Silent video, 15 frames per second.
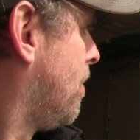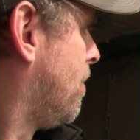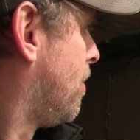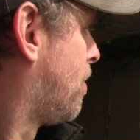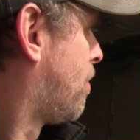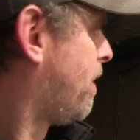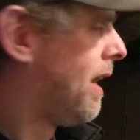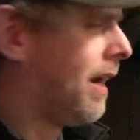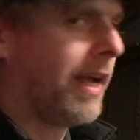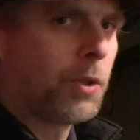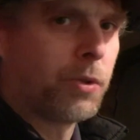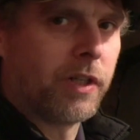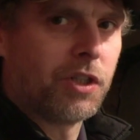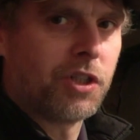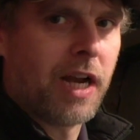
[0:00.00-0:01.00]
three
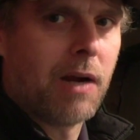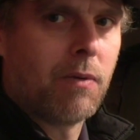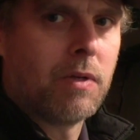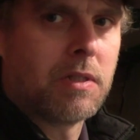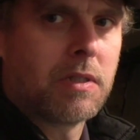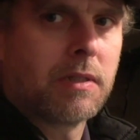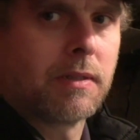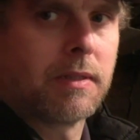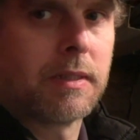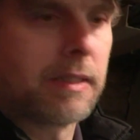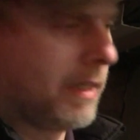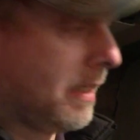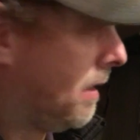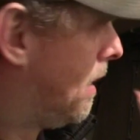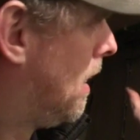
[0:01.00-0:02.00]
electric showers
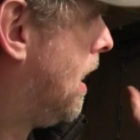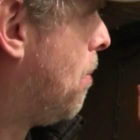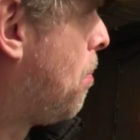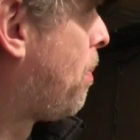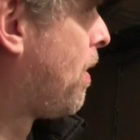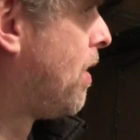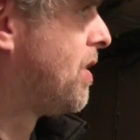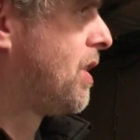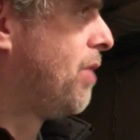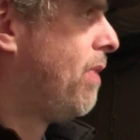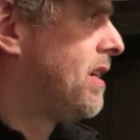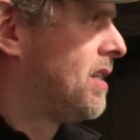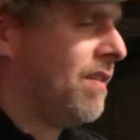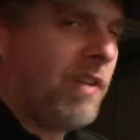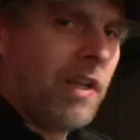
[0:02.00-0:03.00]
uh, plus the
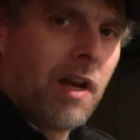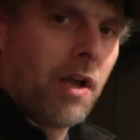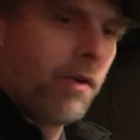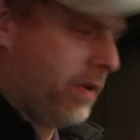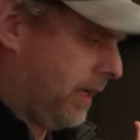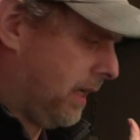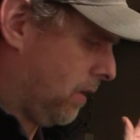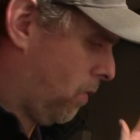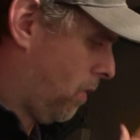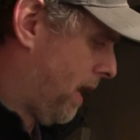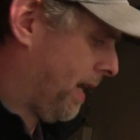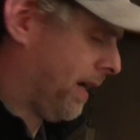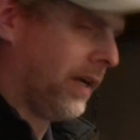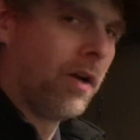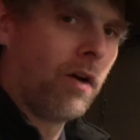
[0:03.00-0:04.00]
rest of your loading all
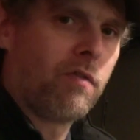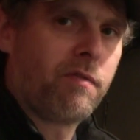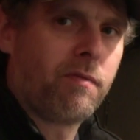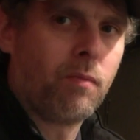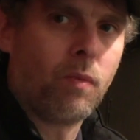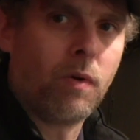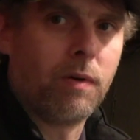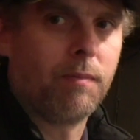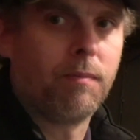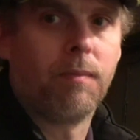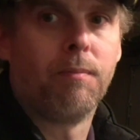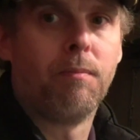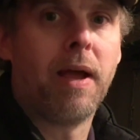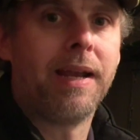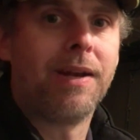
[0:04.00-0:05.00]
hanging off what
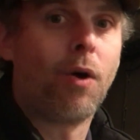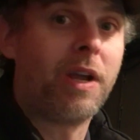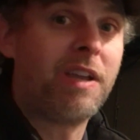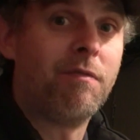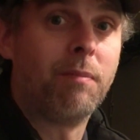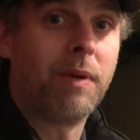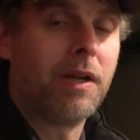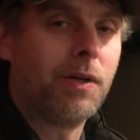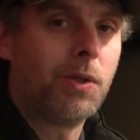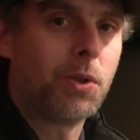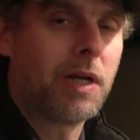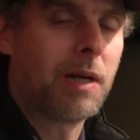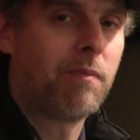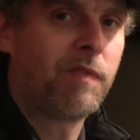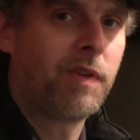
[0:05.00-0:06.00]
may not even be a
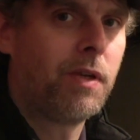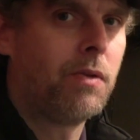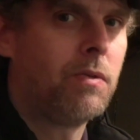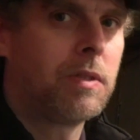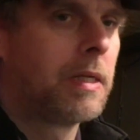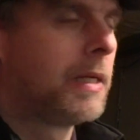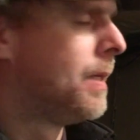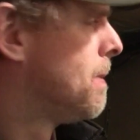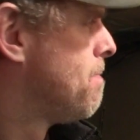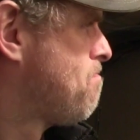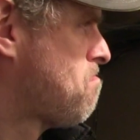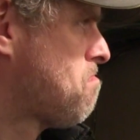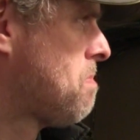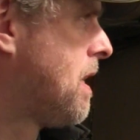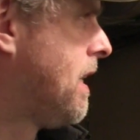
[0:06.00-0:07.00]
100 amp fuse
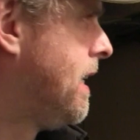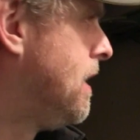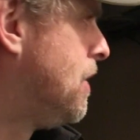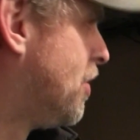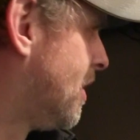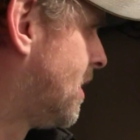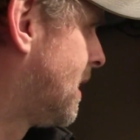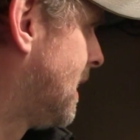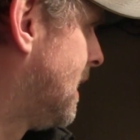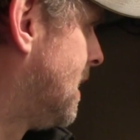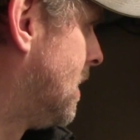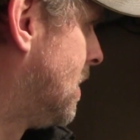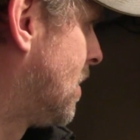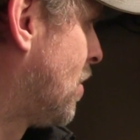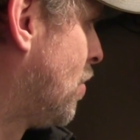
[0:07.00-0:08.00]
it just
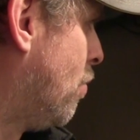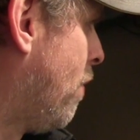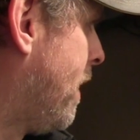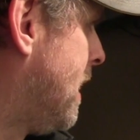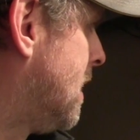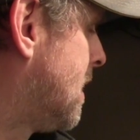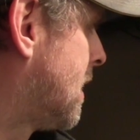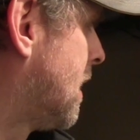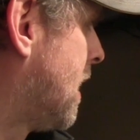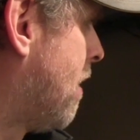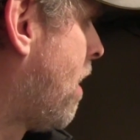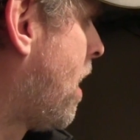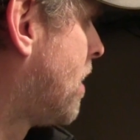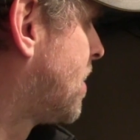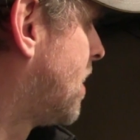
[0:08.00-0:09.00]
isn't great.
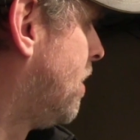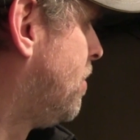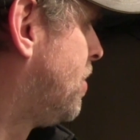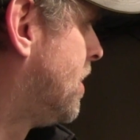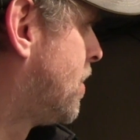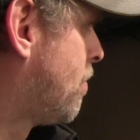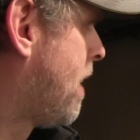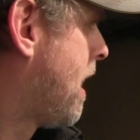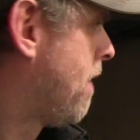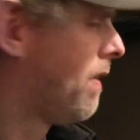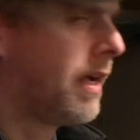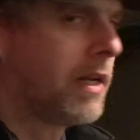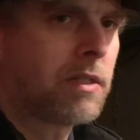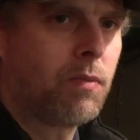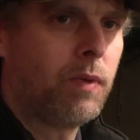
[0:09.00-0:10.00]
There are solutions around
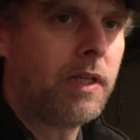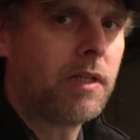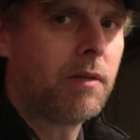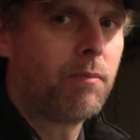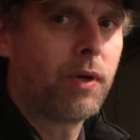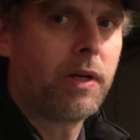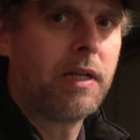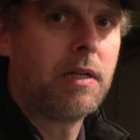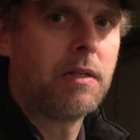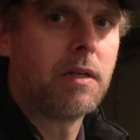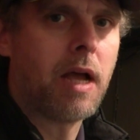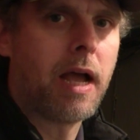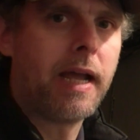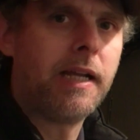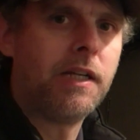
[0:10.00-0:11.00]
that. We can put in
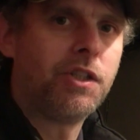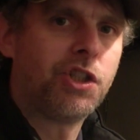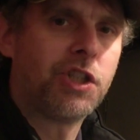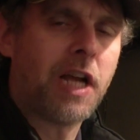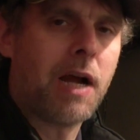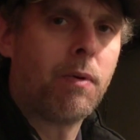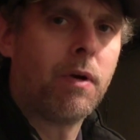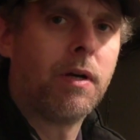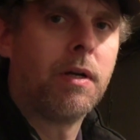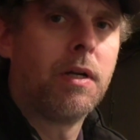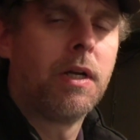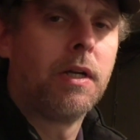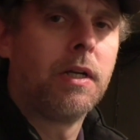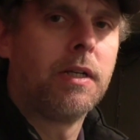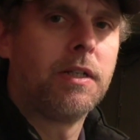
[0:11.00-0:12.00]
a shower
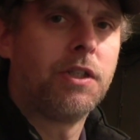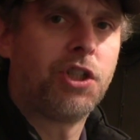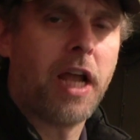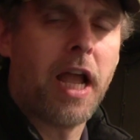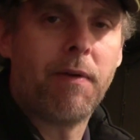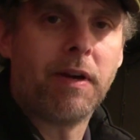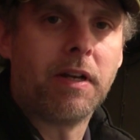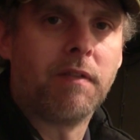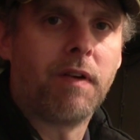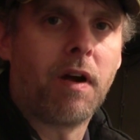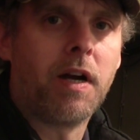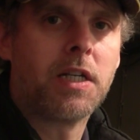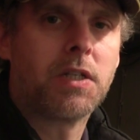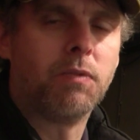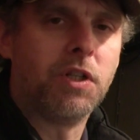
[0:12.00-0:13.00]
sharing
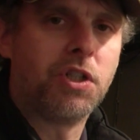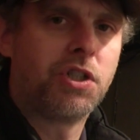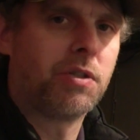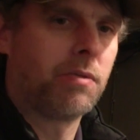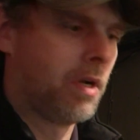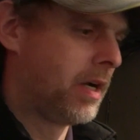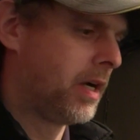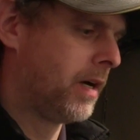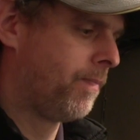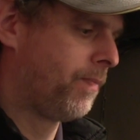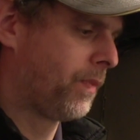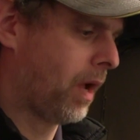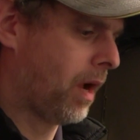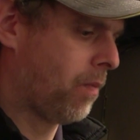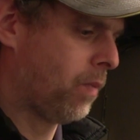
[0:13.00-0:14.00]
device, which
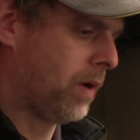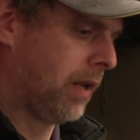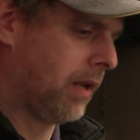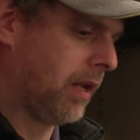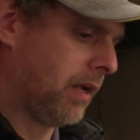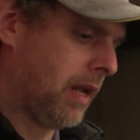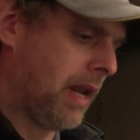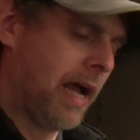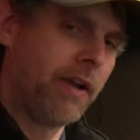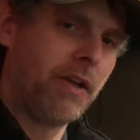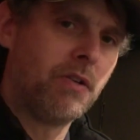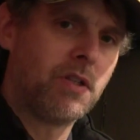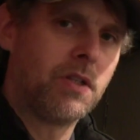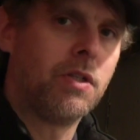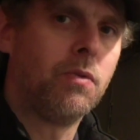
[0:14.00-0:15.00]
um, will allow
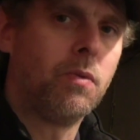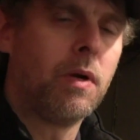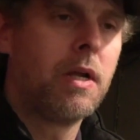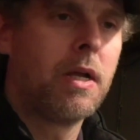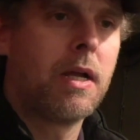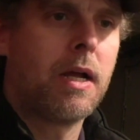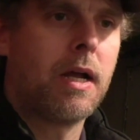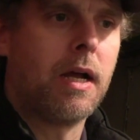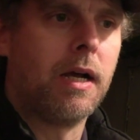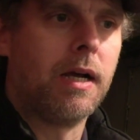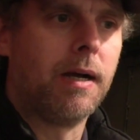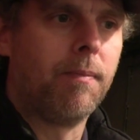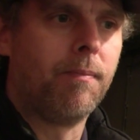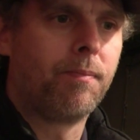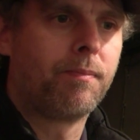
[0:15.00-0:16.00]
you to
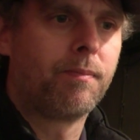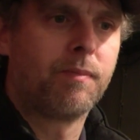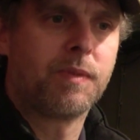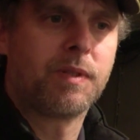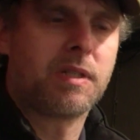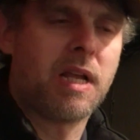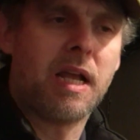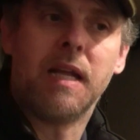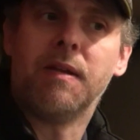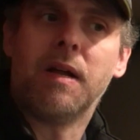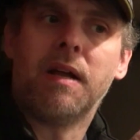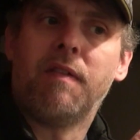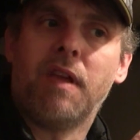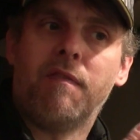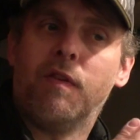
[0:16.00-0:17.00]
um, say
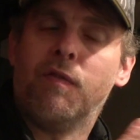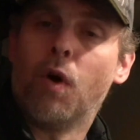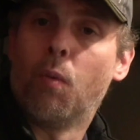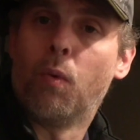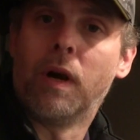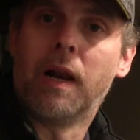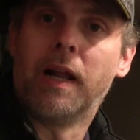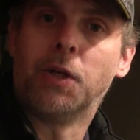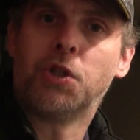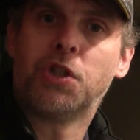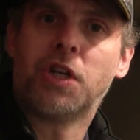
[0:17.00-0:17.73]
if you've got one electric